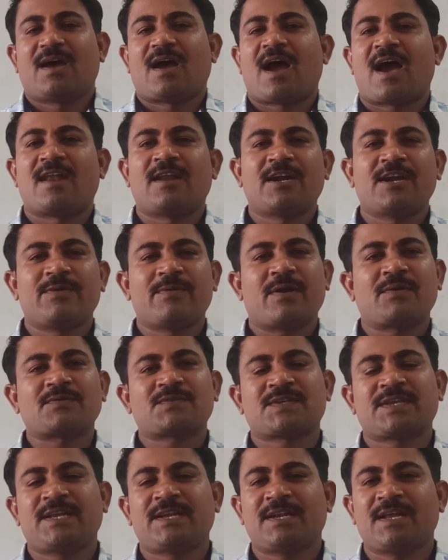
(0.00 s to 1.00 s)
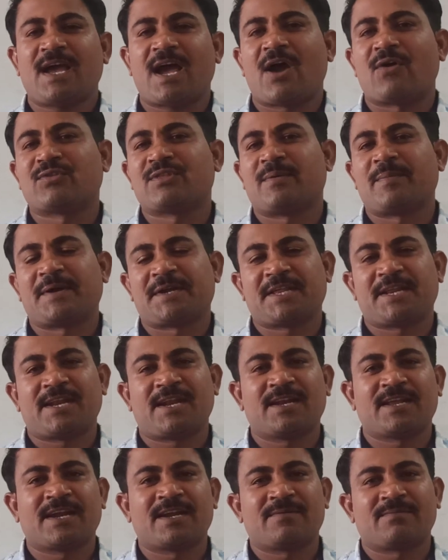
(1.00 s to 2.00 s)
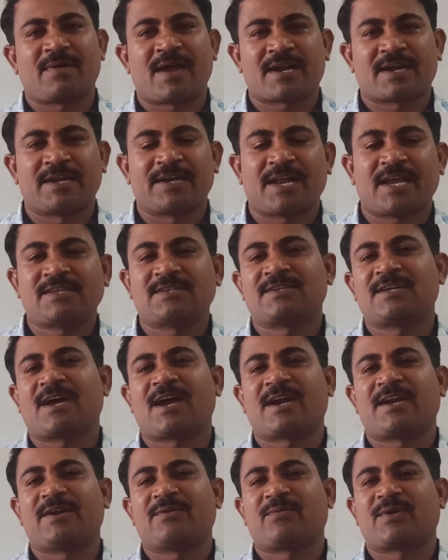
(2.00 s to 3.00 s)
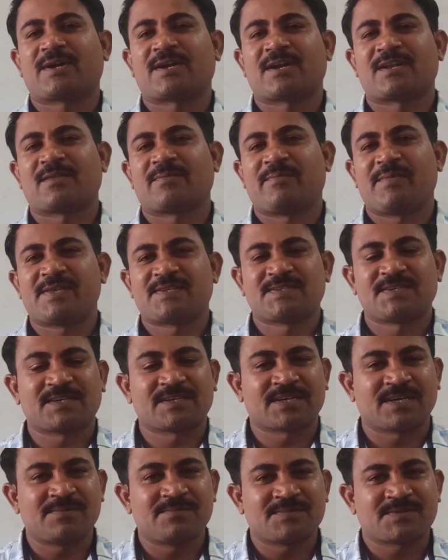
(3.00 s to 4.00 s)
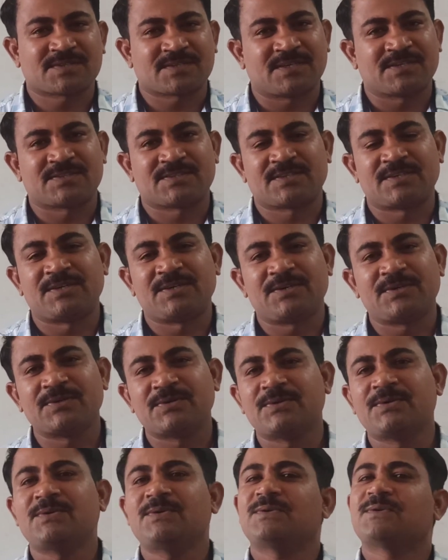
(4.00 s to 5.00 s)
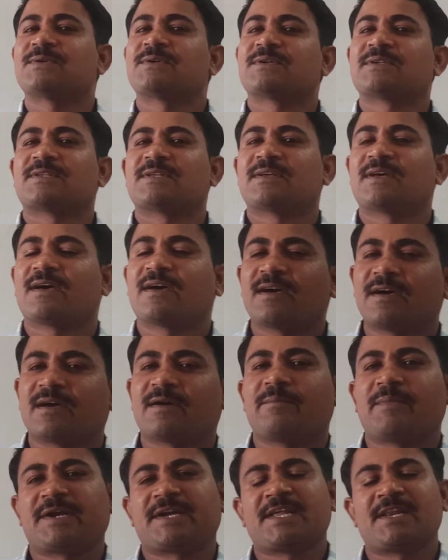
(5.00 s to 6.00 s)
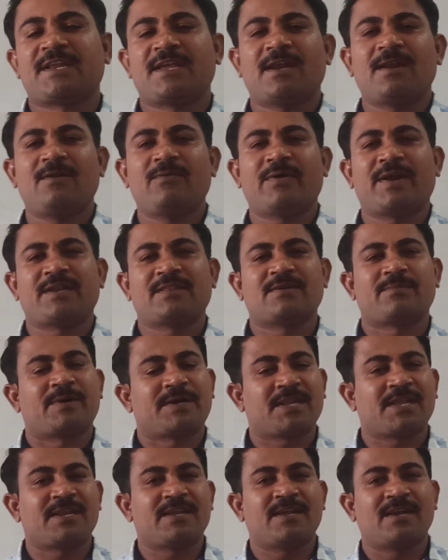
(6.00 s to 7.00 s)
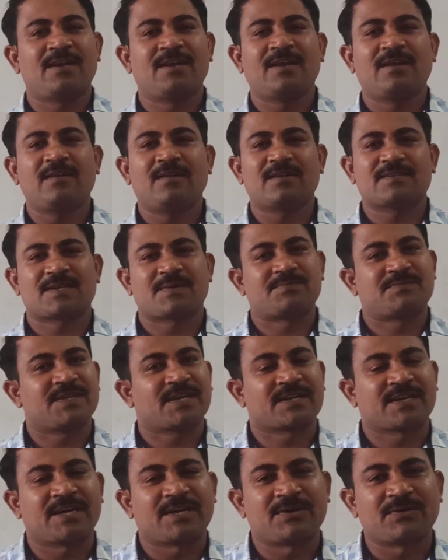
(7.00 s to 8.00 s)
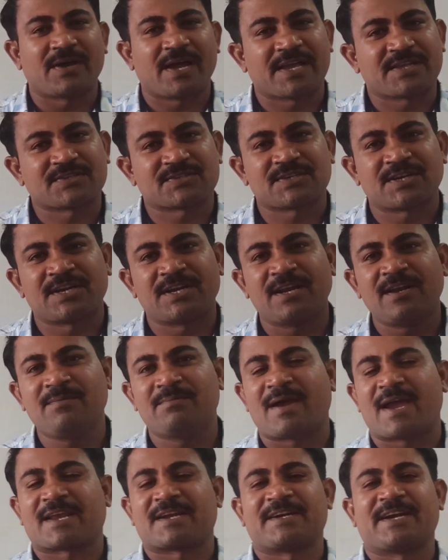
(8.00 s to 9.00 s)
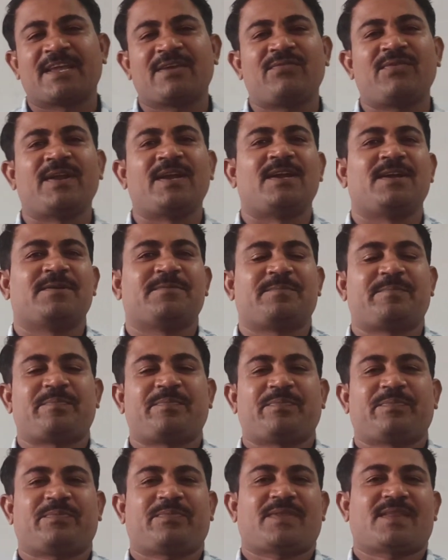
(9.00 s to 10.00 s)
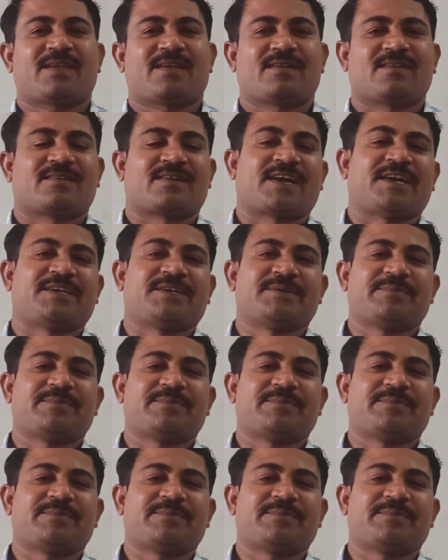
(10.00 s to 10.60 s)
Already we have seen how the material get magnetized and what are the basic terms concerned to material when the material subjected to external magnetic field. Right.